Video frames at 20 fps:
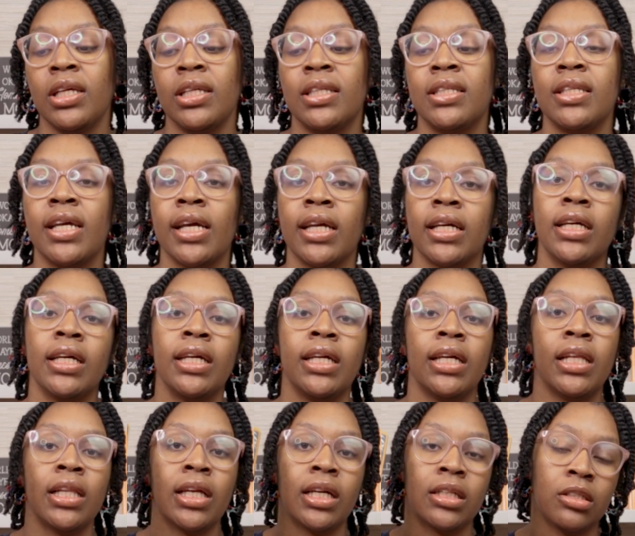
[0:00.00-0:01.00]
the second
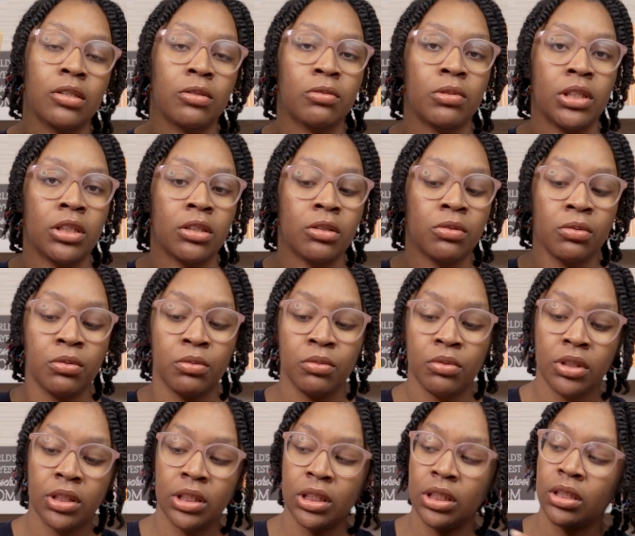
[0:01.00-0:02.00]
Eclectic Reader,
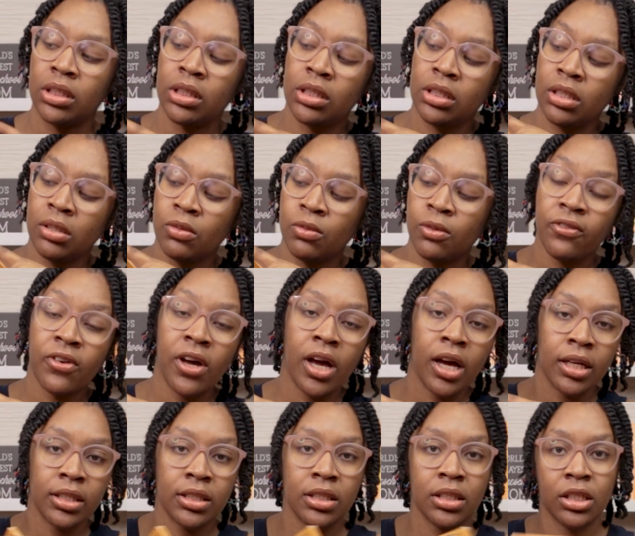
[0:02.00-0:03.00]
see, it's the
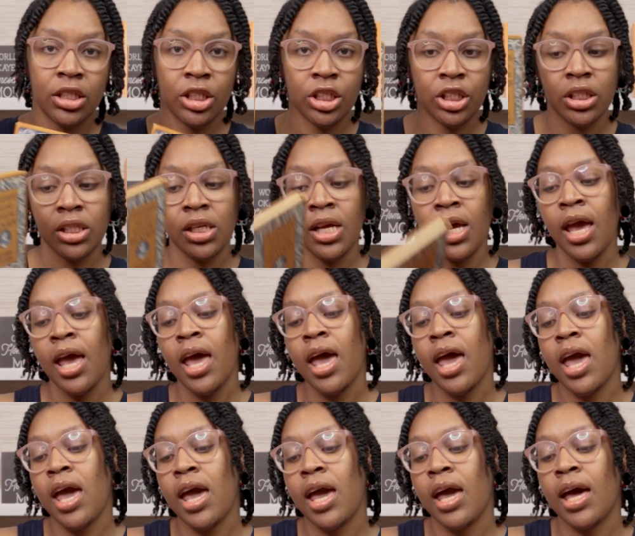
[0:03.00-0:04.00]
revised edition,
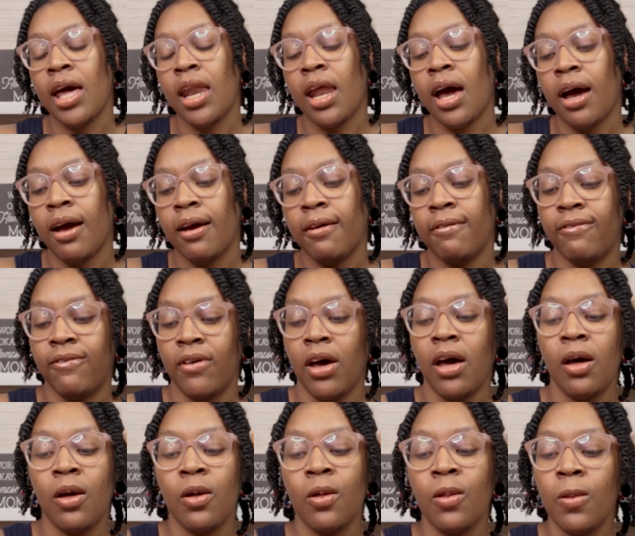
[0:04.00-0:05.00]
and I
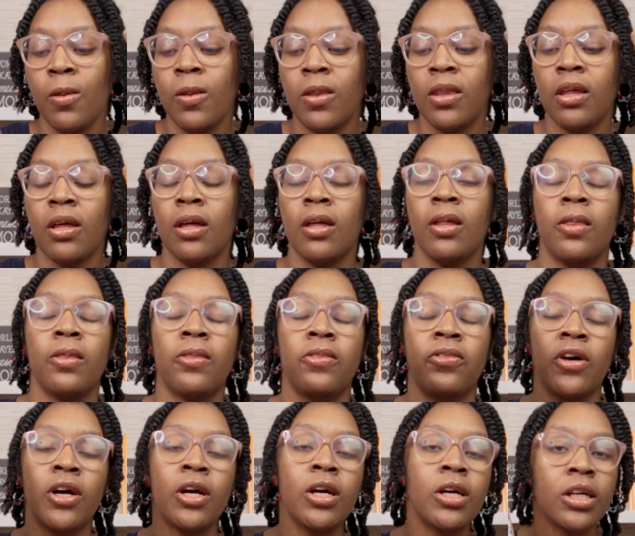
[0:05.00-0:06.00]
found the
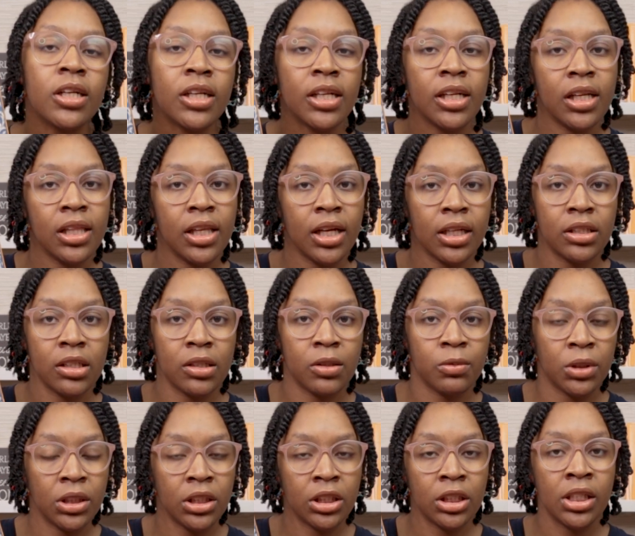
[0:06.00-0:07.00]
third Eclectic
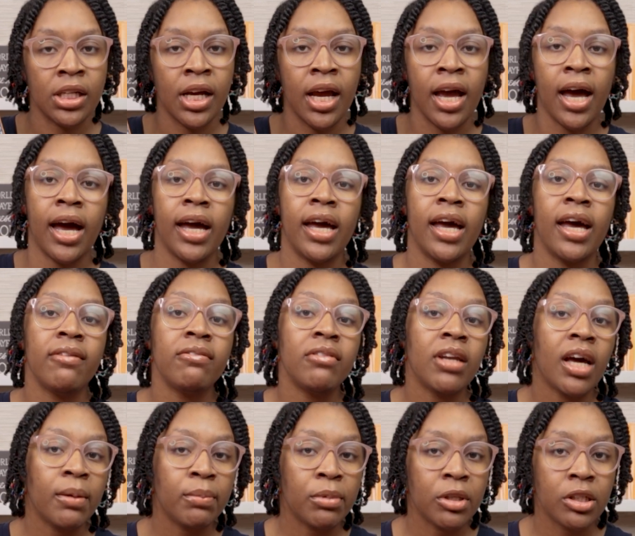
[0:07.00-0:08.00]
Reader. I have
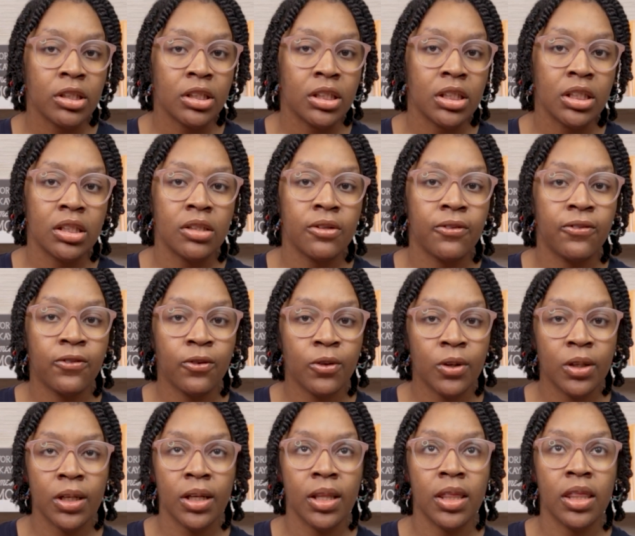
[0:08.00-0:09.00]
not purchased the
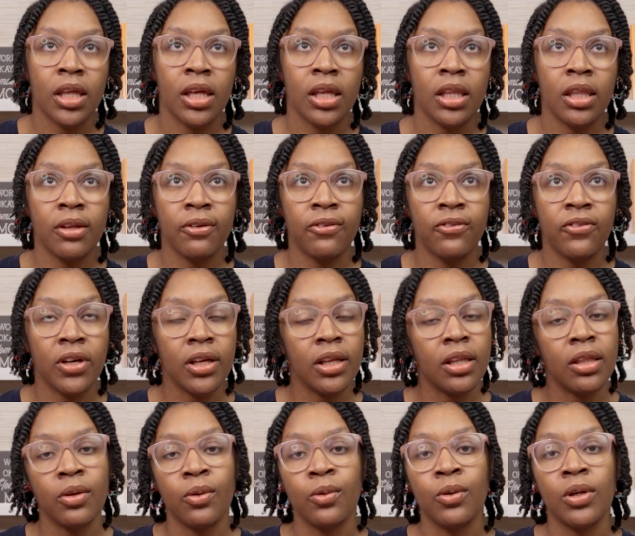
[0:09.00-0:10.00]
fourth, the
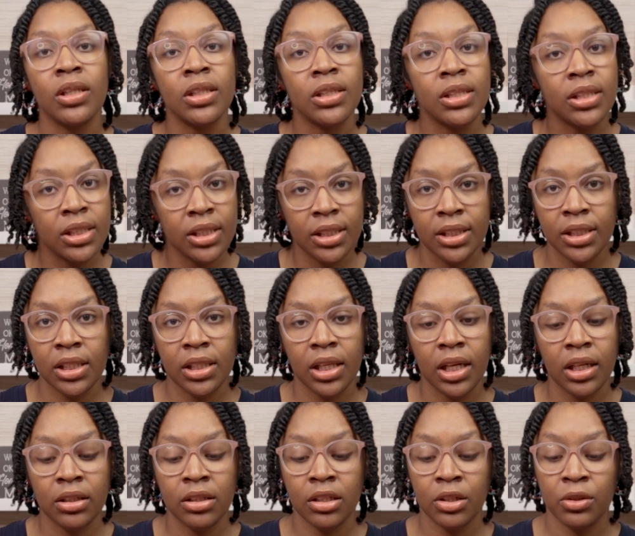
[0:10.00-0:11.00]
fifth, or the sixth
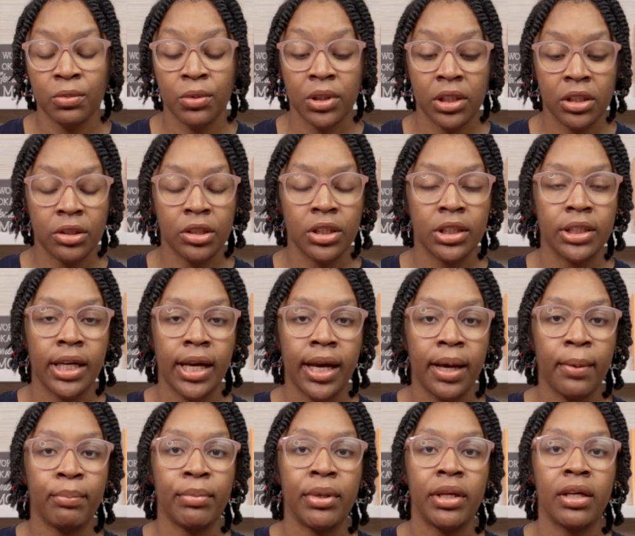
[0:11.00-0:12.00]
Eclectic Reader
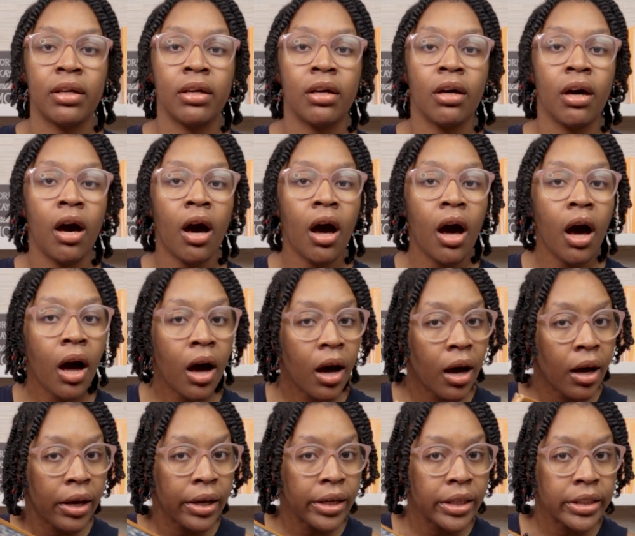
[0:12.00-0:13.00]
yet
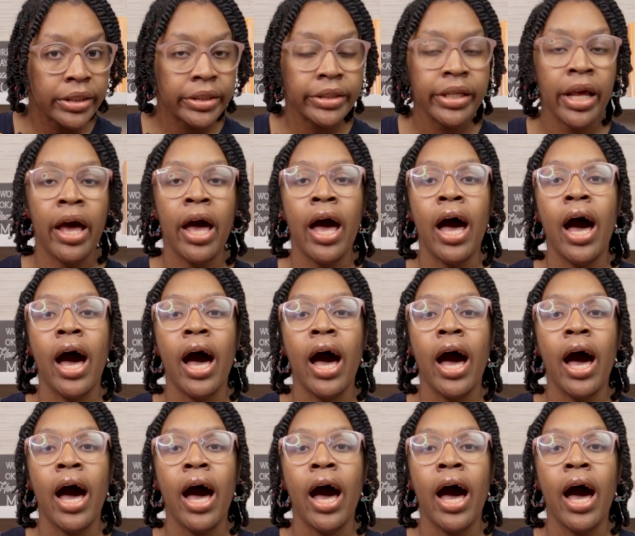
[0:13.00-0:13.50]
because